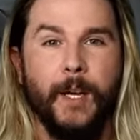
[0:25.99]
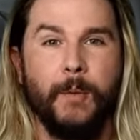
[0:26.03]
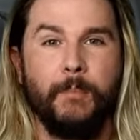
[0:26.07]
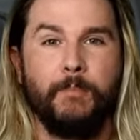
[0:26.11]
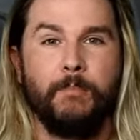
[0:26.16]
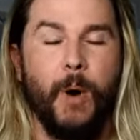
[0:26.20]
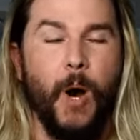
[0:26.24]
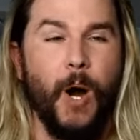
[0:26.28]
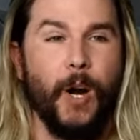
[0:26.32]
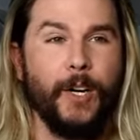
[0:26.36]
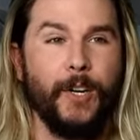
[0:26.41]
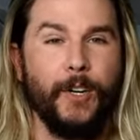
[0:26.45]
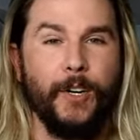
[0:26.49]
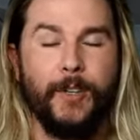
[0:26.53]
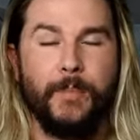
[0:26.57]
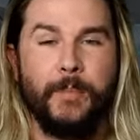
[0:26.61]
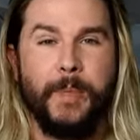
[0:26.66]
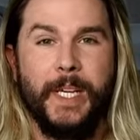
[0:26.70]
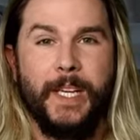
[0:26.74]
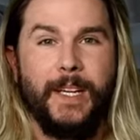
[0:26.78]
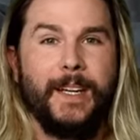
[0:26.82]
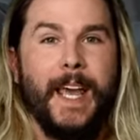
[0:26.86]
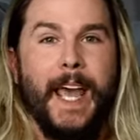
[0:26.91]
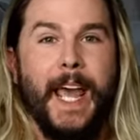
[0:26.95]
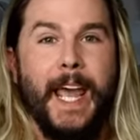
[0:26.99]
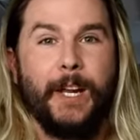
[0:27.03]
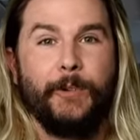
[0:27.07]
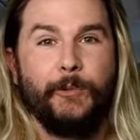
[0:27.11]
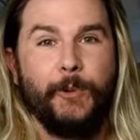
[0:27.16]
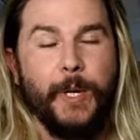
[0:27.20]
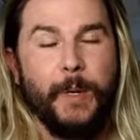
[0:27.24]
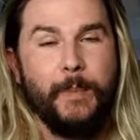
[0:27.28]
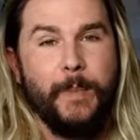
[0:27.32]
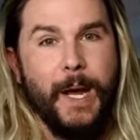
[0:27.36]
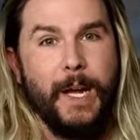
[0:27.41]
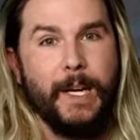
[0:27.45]
marker and being
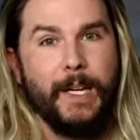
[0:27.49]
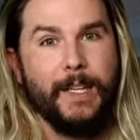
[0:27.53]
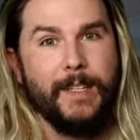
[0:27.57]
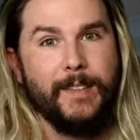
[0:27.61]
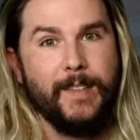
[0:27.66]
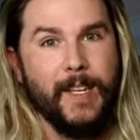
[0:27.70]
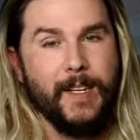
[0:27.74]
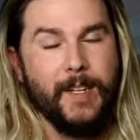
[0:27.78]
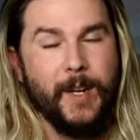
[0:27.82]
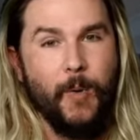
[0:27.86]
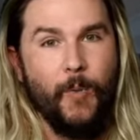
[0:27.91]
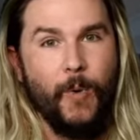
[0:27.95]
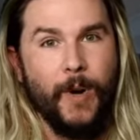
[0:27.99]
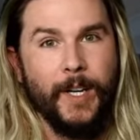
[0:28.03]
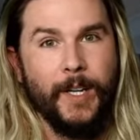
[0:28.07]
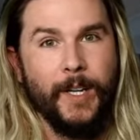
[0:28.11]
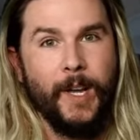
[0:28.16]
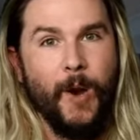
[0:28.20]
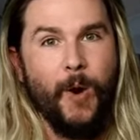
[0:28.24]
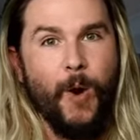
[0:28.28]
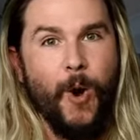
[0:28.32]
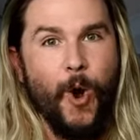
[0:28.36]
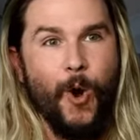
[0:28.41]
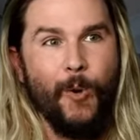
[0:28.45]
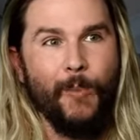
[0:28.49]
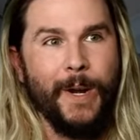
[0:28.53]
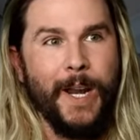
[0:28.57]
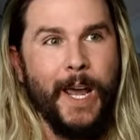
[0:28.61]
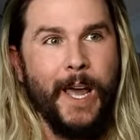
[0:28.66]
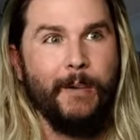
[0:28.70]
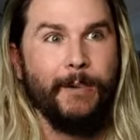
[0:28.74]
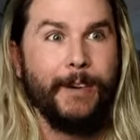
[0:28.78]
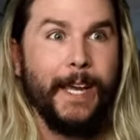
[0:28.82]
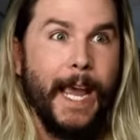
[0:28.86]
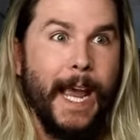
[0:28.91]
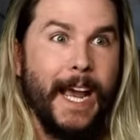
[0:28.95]
angry about it because I don't want to go home and
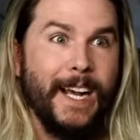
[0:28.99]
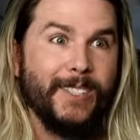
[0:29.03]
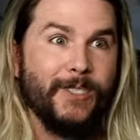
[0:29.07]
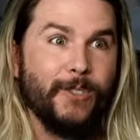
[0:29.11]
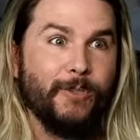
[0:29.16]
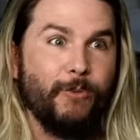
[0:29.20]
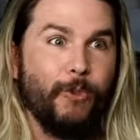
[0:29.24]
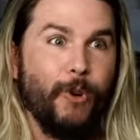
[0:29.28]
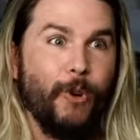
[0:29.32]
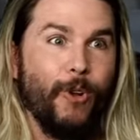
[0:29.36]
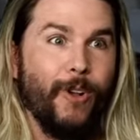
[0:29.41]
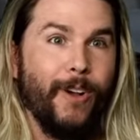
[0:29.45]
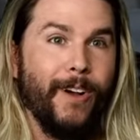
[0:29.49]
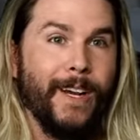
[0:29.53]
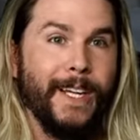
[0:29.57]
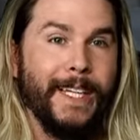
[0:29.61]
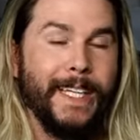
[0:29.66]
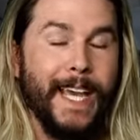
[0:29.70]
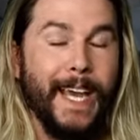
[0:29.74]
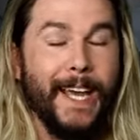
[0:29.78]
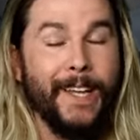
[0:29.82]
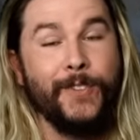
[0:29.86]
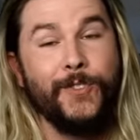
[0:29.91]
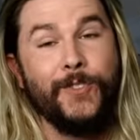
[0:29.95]
have casserole again.